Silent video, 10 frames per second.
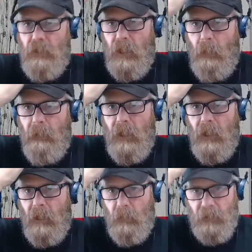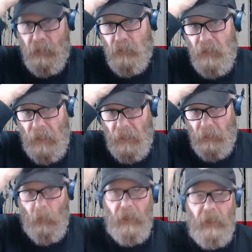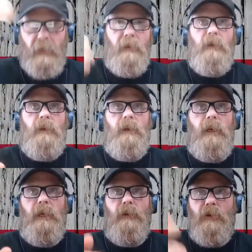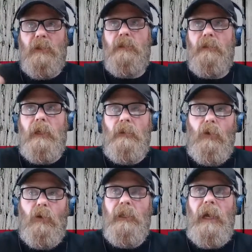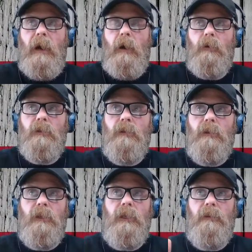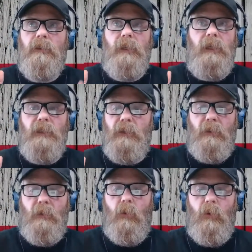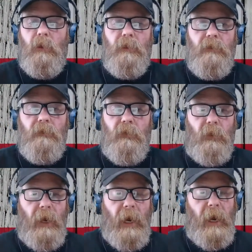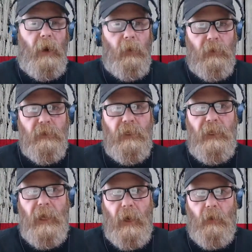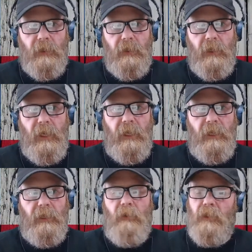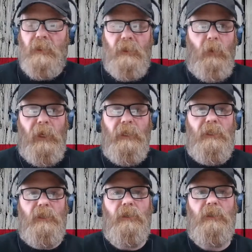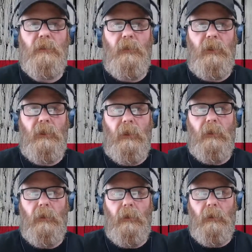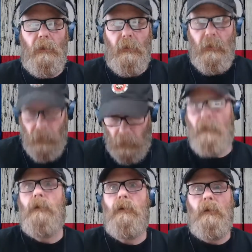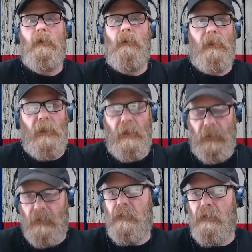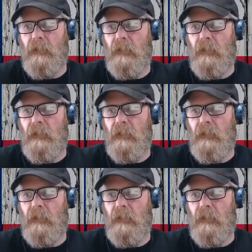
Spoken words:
your helmet on, which is just adding weight, and you're just like looking out into the woods for hours and hours on end. And it was so easy to just be like, go like that and just,